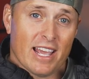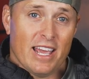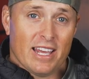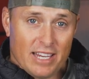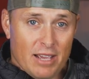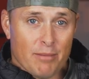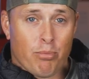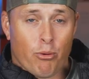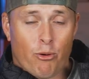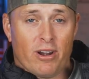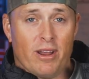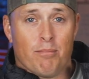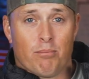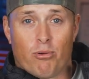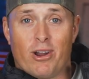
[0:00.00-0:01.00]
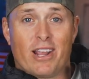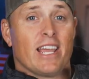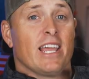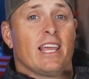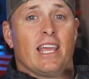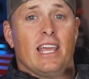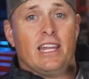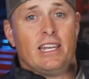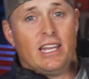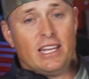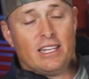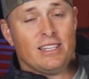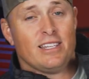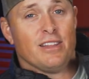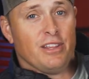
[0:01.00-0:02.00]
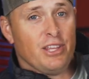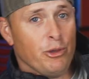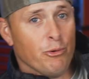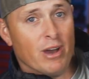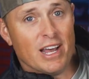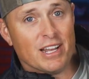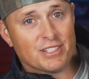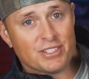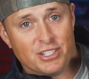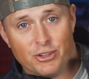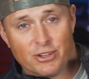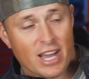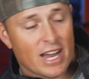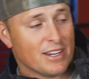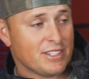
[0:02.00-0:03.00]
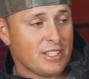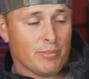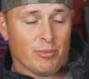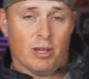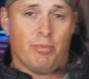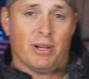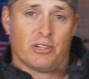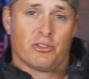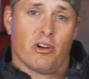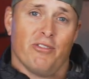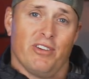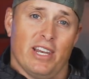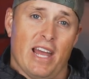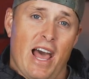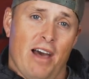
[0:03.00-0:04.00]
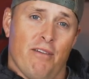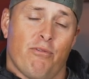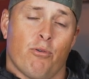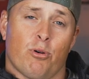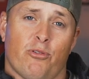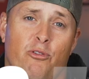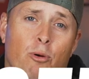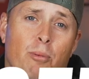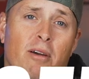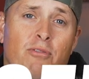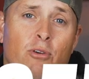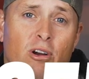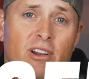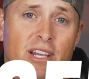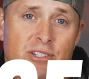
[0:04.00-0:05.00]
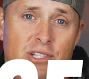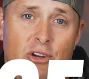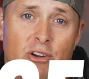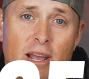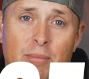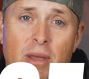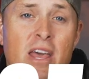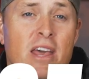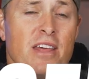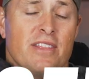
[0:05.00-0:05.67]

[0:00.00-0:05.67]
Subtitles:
an import and bringing it into the US, you gotta send me a picture of it at Forge4x4 on Instagram.